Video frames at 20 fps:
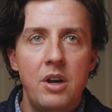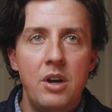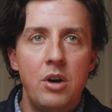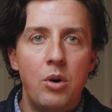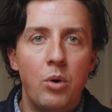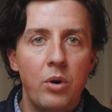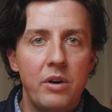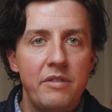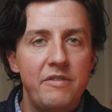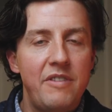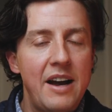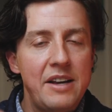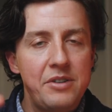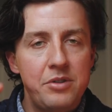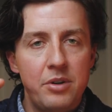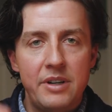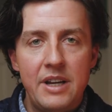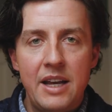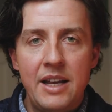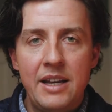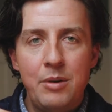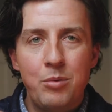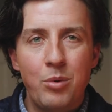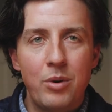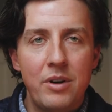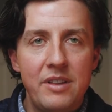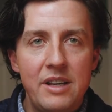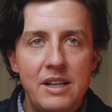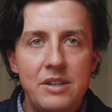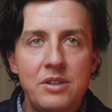or advice on any one
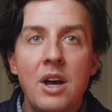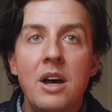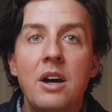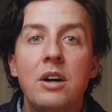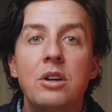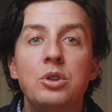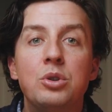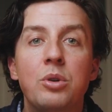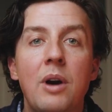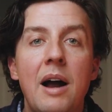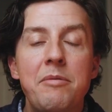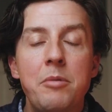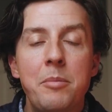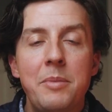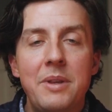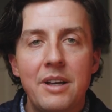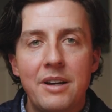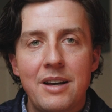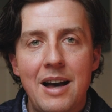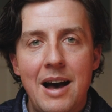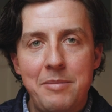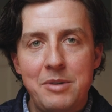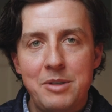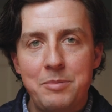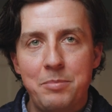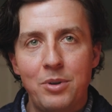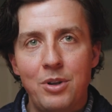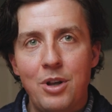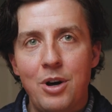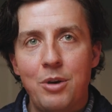of these, drop them in the comments
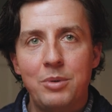below.